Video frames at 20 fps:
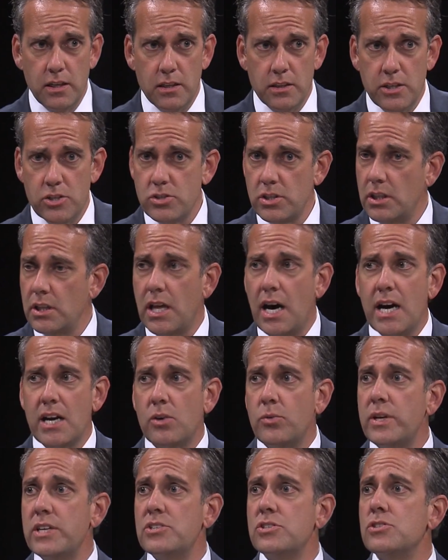There's a lot
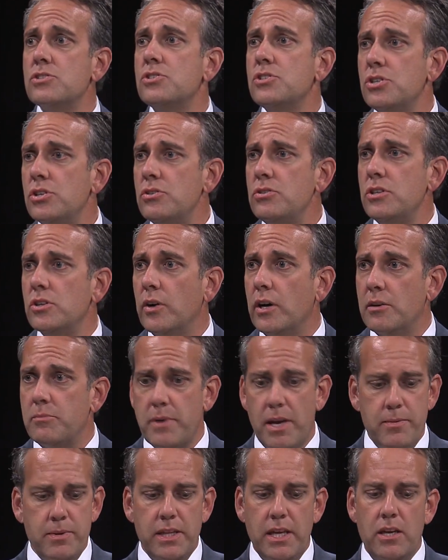of reasons to do it.
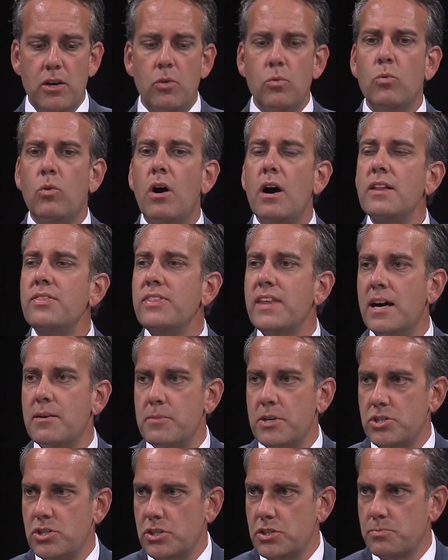Maybe they don't want that
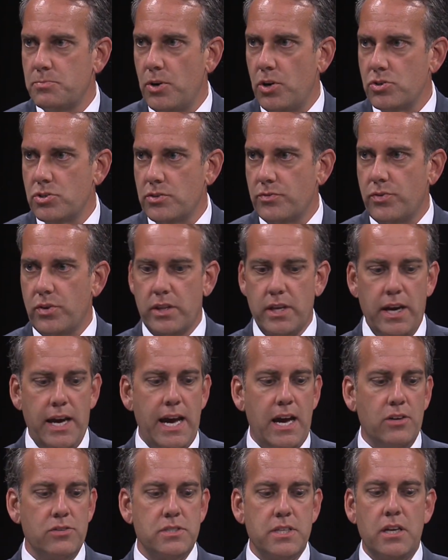much exposure for the
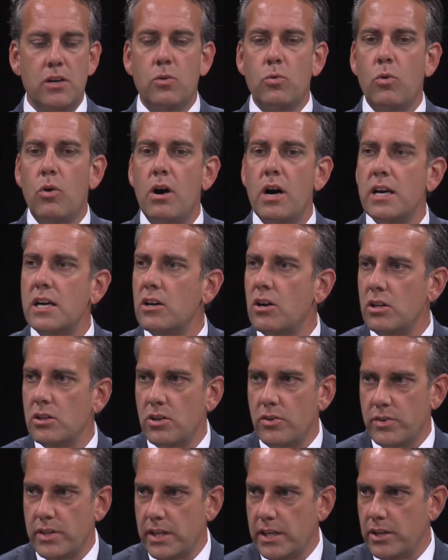house. They don't want it all
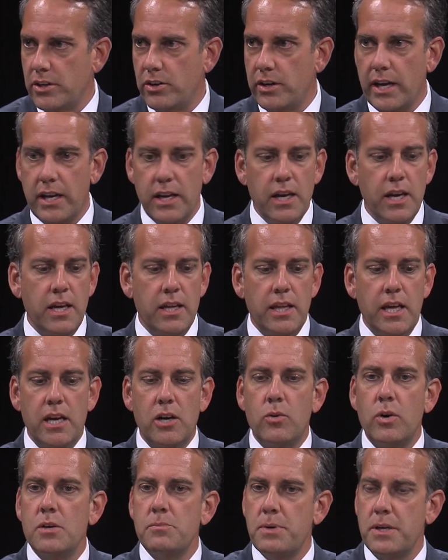over the internet. They
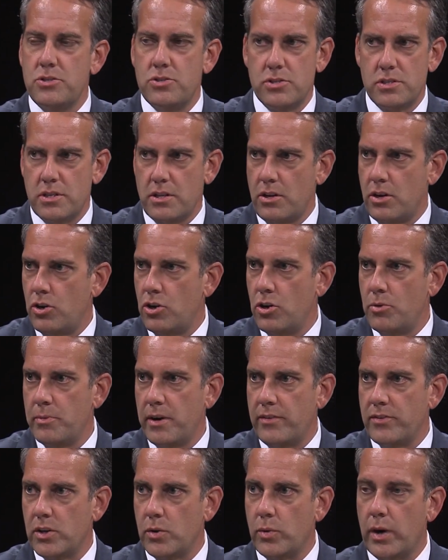don't want pictures of their home
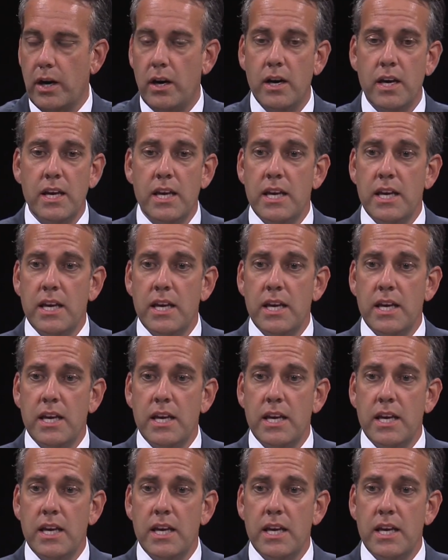everywhere.